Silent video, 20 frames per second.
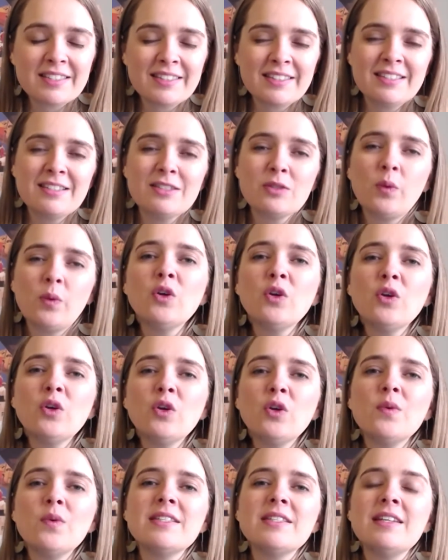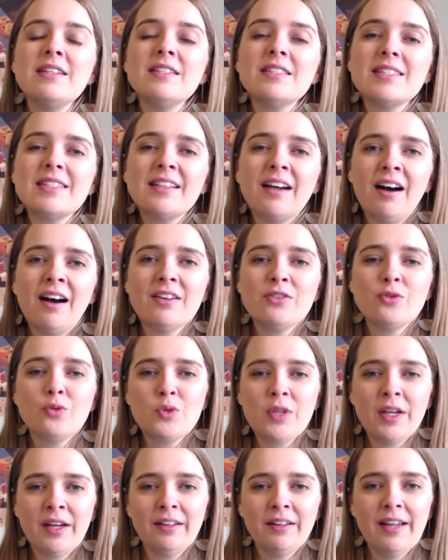This is when your receipts start to
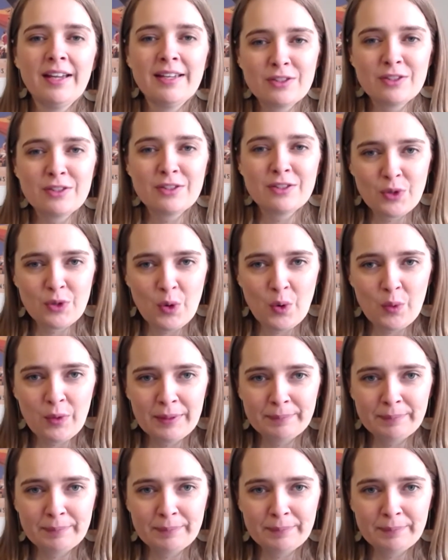tell a story.